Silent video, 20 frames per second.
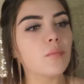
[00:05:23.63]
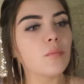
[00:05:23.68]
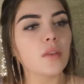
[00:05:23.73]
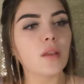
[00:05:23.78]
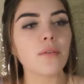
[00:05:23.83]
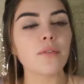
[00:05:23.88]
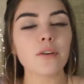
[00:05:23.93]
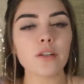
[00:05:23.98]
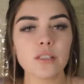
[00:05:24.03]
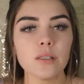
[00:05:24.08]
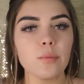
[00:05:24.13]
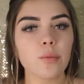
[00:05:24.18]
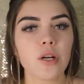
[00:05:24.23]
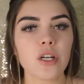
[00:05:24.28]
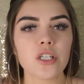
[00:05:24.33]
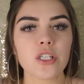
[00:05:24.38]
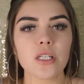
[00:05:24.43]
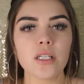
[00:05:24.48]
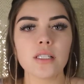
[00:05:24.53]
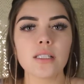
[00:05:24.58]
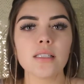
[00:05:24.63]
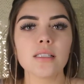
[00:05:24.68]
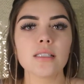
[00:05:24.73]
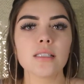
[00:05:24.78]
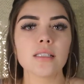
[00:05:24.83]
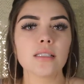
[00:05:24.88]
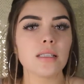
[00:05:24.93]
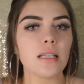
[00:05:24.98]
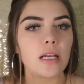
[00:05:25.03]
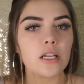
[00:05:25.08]
first impressions
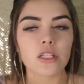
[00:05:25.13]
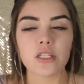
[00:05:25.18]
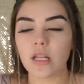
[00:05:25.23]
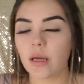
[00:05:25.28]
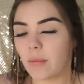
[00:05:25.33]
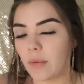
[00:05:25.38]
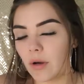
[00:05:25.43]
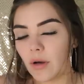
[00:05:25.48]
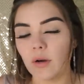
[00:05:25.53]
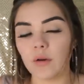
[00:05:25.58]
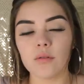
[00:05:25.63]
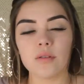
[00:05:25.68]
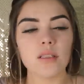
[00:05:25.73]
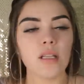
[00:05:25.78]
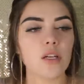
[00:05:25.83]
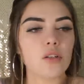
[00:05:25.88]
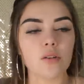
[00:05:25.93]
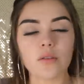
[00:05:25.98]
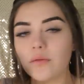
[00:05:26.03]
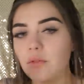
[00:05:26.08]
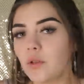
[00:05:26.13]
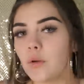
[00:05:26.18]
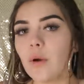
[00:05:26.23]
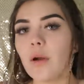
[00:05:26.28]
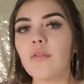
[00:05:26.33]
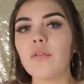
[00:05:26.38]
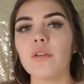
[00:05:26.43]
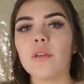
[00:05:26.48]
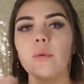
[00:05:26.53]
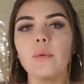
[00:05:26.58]
slash demo slash review, I
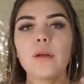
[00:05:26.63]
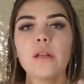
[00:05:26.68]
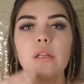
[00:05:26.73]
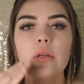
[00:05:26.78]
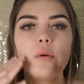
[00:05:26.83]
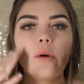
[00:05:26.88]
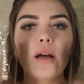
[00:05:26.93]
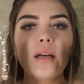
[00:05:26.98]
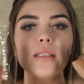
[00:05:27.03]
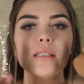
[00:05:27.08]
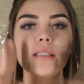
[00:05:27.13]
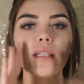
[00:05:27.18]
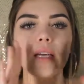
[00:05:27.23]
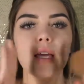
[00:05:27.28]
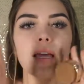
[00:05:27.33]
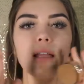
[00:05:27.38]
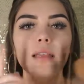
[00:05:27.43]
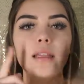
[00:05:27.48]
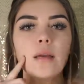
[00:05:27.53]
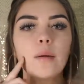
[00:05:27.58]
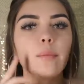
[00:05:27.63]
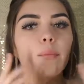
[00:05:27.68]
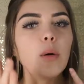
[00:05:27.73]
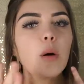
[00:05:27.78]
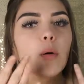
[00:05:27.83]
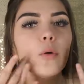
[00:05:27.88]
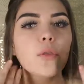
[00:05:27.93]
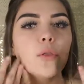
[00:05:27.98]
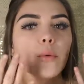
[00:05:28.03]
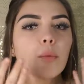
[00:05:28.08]
really want you guys to get like
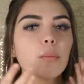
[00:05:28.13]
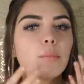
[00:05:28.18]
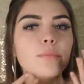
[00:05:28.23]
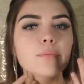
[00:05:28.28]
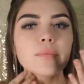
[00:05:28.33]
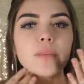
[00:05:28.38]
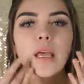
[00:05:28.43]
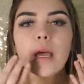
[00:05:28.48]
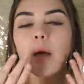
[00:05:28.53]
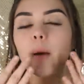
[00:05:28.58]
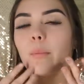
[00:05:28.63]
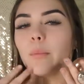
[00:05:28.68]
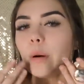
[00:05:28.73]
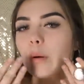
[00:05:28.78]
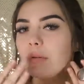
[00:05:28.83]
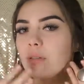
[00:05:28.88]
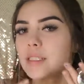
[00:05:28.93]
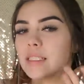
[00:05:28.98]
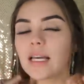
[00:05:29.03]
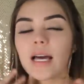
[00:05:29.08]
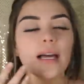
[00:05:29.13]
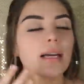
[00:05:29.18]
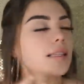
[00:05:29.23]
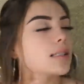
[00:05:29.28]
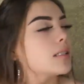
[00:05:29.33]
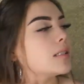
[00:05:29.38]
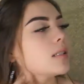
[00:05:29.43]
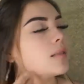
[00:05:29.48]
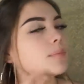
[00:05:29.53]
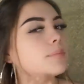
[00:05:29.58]
both
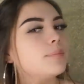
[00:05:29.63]
sides.